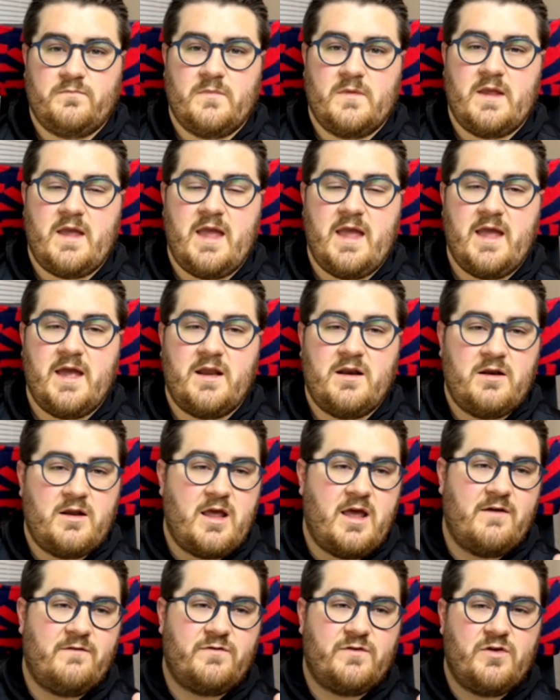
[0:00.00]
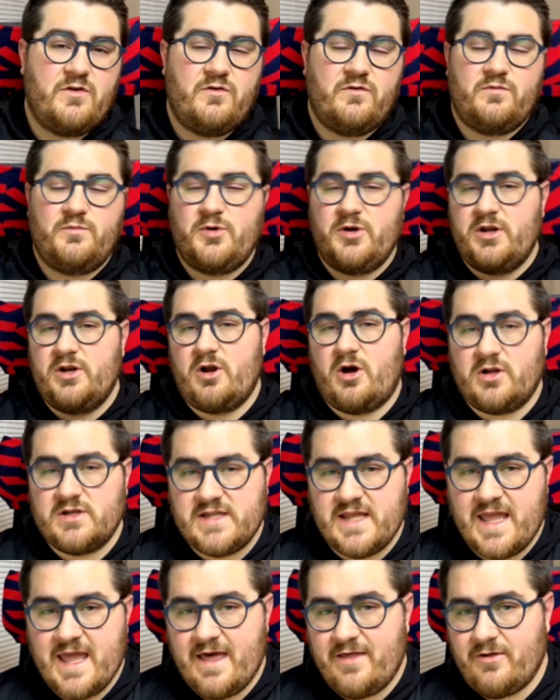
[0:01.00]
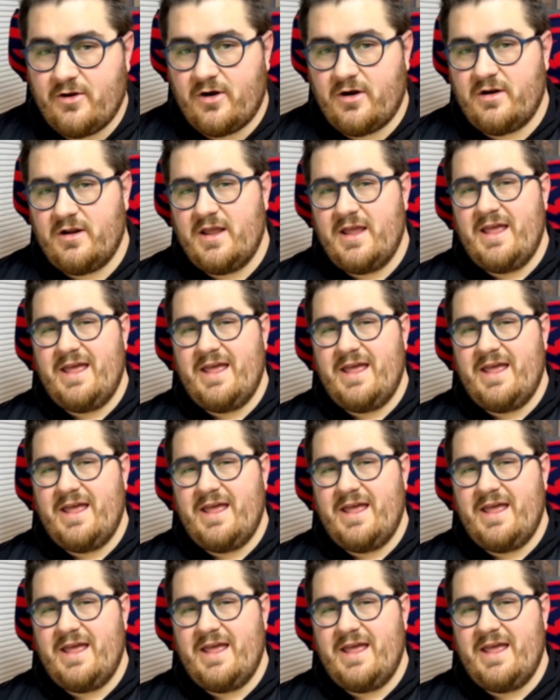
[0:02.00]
And if you've put it all together,